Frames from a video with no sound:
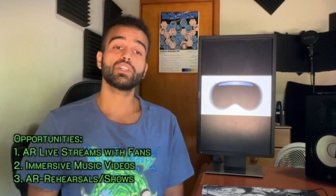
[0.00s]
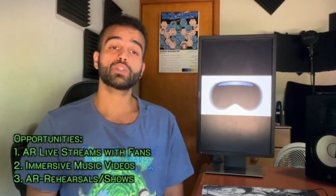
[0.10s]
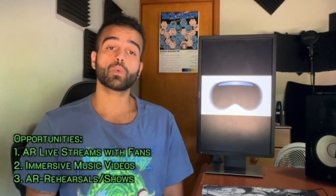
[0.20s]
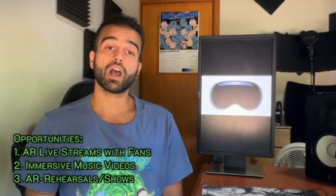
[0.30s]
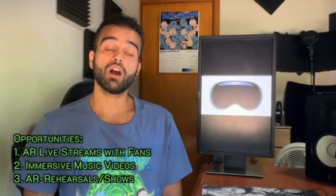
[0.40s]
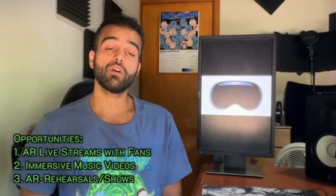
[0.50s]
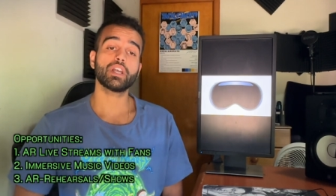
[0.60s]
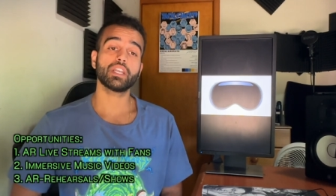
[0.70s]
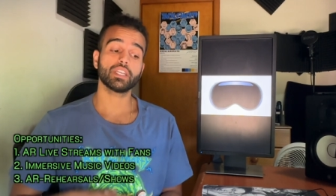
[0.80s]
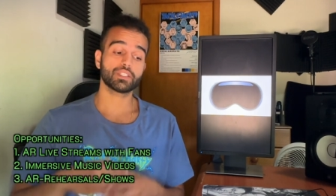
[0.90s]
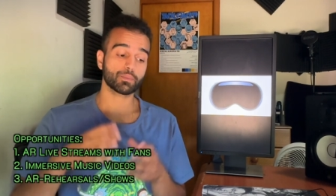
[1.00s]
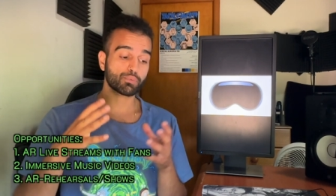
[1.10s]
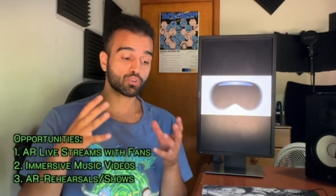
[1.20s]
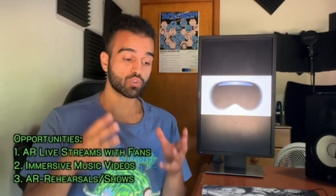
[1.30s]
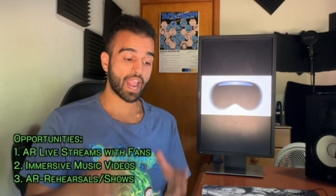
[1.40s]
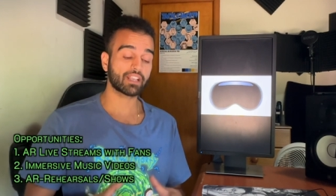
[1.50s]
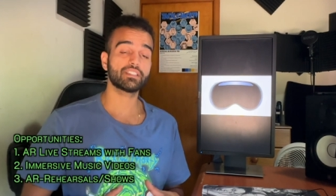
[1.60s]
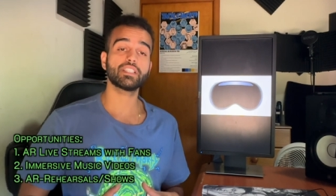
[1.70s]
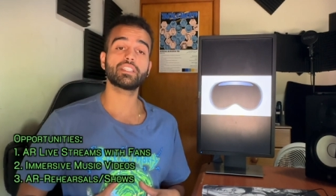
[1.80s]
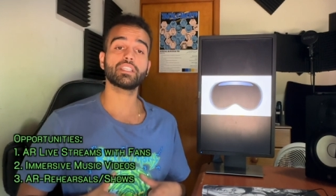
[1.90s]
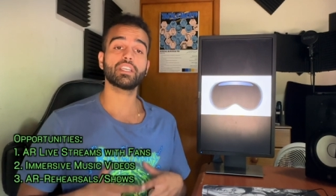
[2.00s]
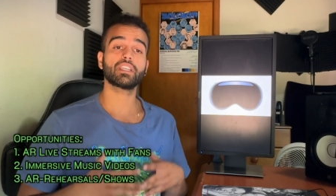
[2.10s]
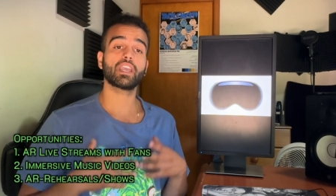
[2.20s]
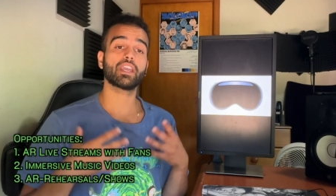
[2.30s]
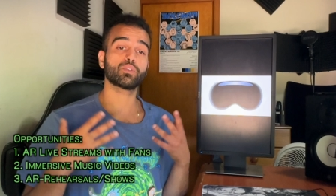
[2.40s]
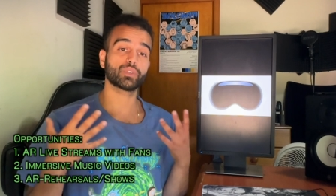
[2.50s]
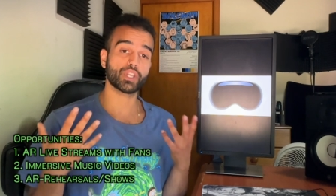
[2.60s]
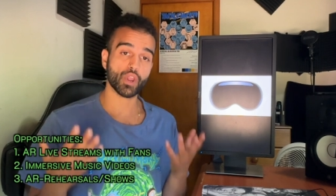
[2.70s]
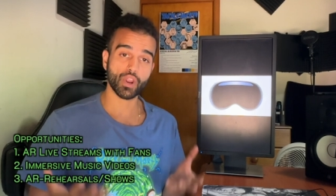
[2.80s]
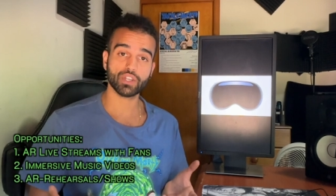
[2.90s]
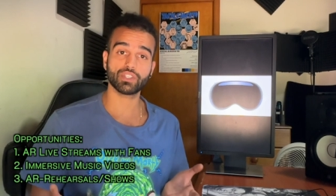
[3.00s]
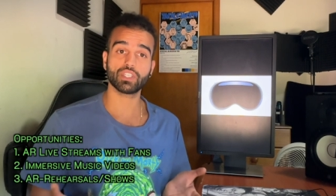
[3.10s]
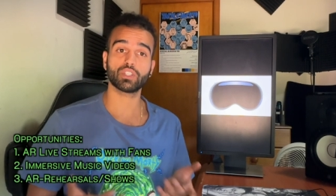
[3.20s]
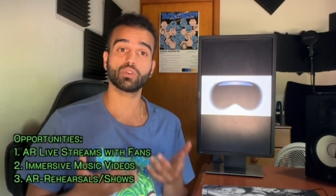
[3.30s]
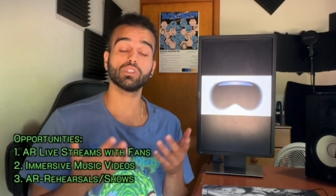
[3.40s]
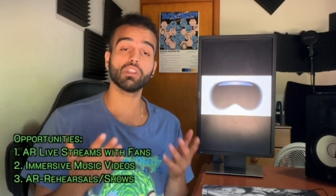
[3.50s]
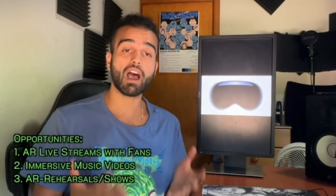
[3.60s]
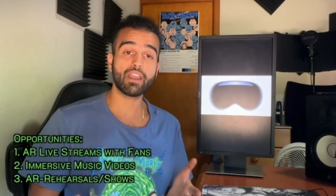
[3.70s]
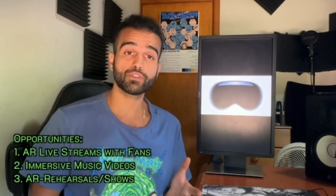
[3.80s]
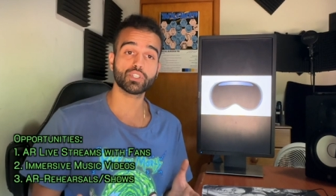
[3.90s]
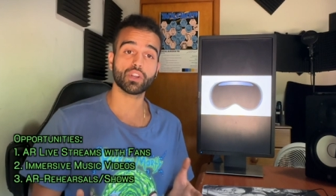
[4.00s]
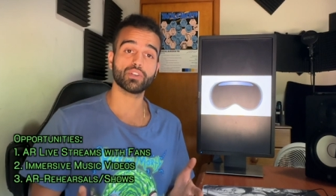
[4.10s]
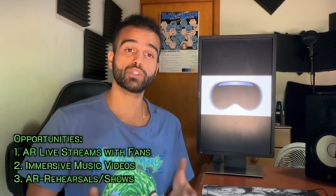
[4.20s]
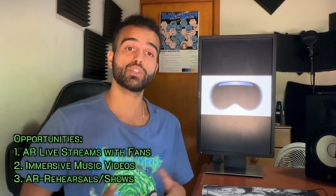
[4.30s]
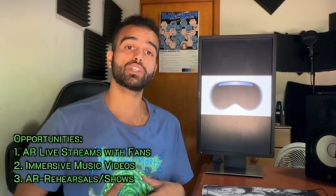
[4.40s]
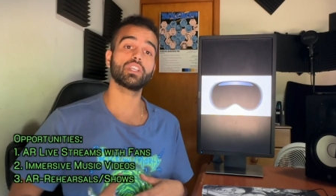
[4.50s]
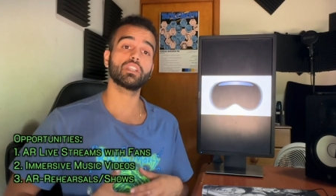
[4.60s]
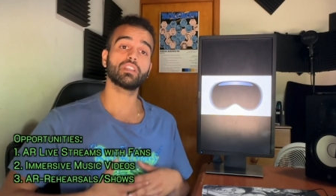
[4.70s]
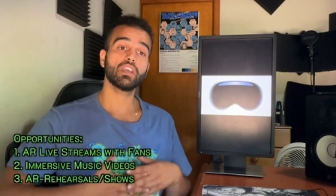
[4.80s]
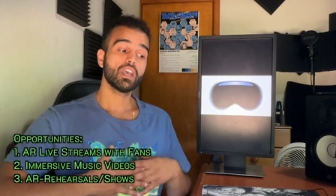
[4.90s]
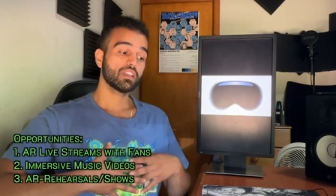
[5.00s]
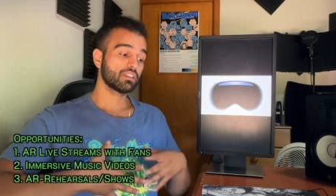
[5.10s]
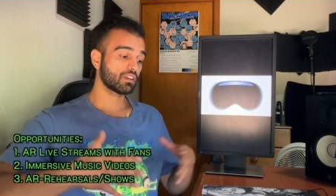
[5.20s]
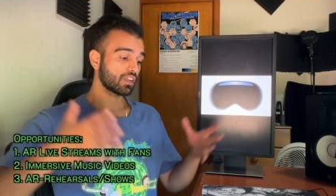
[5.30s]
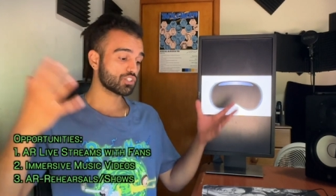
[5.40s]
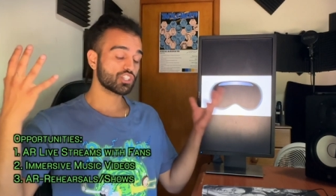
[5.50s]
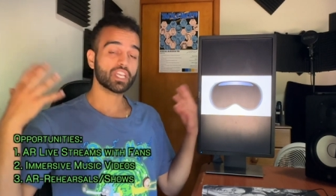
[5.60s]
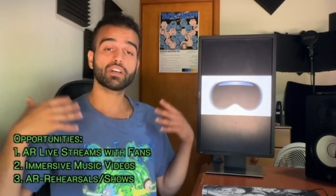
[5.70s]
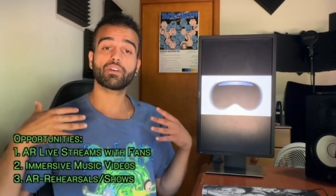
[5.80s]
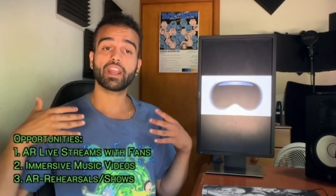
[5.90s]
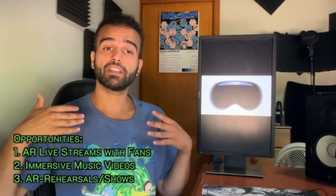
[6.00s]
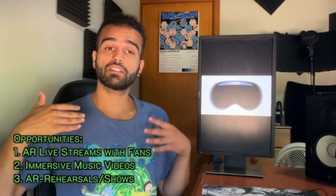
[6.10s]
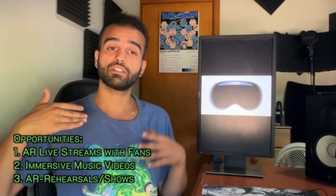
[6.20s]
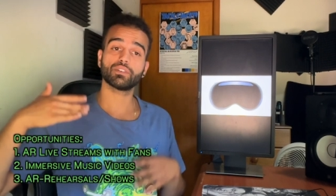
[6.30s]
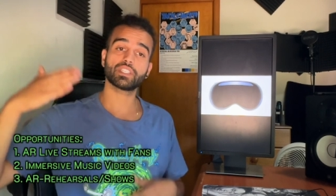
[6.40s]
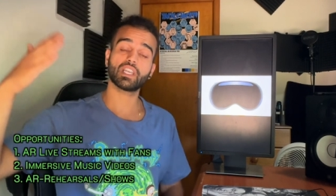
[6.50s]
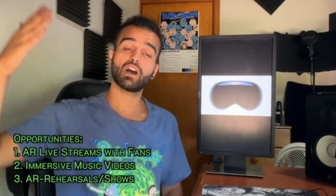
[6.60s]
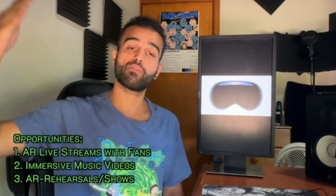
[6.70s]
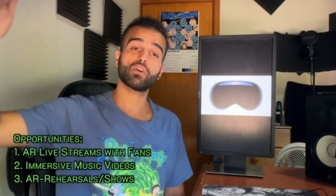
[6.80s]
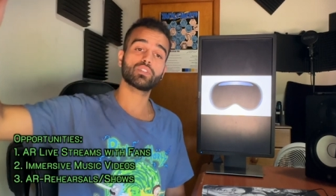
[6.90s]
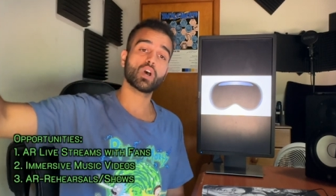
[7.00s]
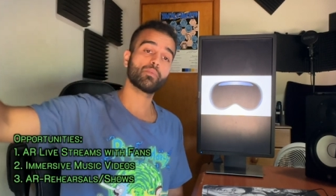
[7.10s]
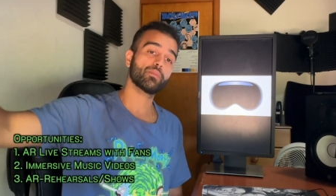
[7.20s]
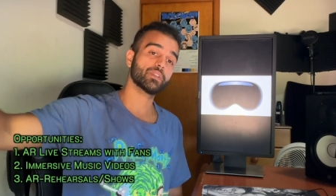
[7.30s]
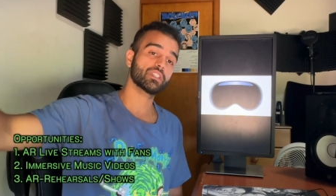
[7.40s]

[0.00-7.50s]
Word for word: as well is practicing and rehearsing your live shows. You could, you know, generate yourself on top of a